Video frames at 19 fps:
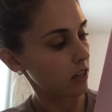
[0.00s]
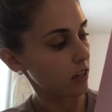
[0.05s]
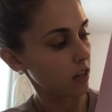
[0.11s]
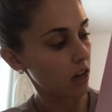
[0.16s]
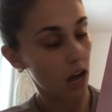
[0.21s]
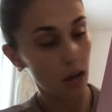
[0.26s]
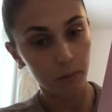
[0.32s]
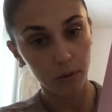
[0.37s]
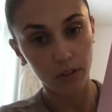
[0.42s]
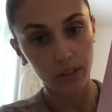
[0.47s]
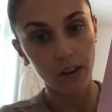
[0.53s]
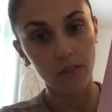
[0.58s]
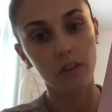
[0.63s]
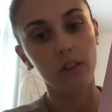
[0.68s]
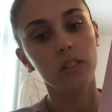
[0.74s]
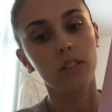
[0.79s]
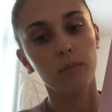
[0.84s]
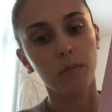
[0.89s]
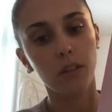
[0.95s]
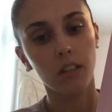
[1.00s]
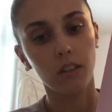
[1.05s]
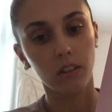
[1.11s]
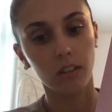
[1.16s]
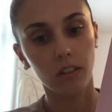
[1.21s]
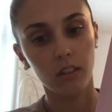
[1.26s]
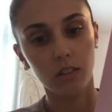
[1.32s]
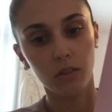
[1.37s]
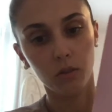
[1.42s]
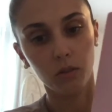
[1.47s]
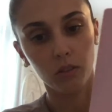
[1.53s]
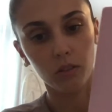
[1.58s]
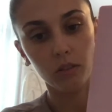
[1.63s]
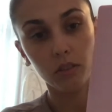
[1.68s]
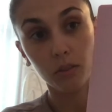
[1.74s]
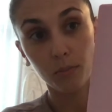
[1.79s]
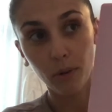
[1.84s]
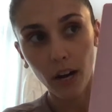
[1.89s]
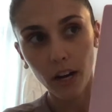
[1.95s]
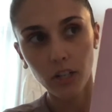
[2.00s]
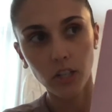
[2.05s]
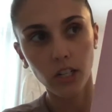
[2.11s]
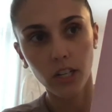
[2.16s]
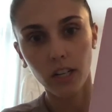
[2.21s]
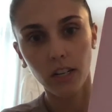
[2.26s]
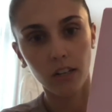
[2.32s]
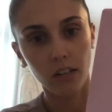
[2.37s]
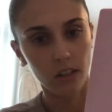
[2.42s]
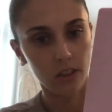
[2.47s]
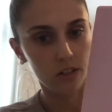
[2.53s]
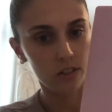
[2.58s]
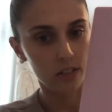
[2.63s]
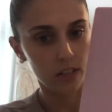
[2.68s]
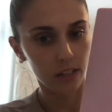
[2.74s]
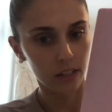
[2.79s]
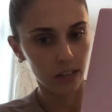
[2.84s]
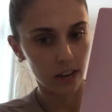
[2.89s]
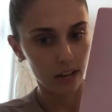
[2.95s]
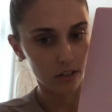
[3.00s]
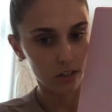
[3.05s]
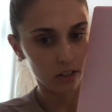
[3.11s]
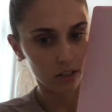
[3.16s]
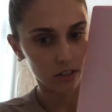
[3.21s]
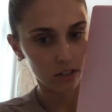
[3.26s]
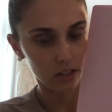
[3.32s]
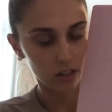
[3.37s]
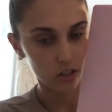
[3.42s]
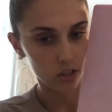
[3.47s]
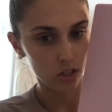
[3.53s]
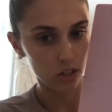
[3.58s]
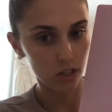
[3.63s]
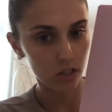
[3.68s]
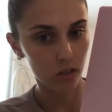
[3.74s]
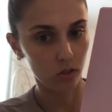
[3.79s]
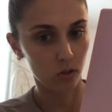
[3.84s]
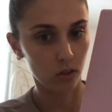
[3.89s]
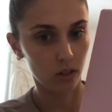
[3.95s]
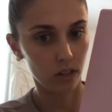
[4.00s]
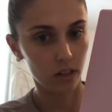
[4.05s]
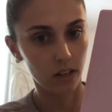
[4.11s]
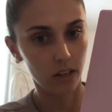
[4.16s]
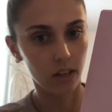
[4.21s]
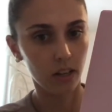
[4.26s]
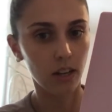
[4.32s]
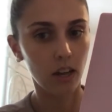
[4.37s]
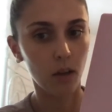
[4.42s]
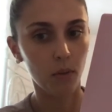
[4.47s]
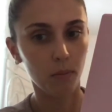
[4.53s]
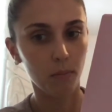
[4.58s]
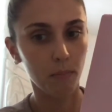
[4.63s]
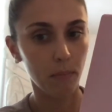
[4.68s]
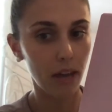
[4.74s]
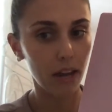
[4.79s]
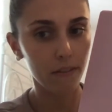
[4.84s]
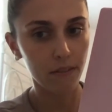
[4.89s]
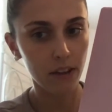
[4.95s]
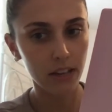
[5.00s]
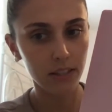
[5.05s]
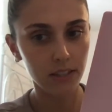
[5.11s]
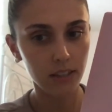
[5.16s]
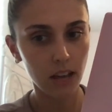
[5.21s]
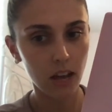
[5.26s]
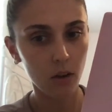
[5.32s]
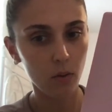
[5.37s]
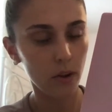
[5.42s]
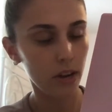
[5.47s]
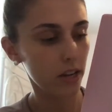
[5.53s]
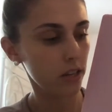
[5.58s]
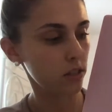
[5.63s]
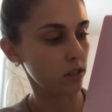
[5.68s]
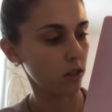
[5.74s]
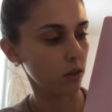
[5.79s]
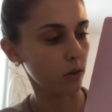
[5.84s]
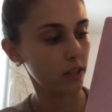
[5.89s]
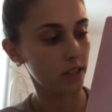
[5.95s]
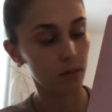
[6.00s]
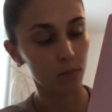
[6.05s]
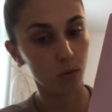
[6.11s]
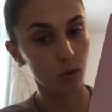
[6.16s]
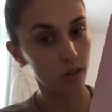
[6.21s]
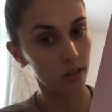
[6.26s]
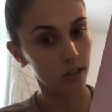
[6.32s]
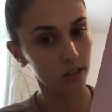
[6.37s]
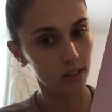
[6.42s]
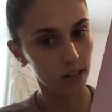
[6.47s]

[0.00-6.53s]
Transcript: hypothyroidism can lead to depression and other psychiatric conditions, or it can help manifest that way, so it's important to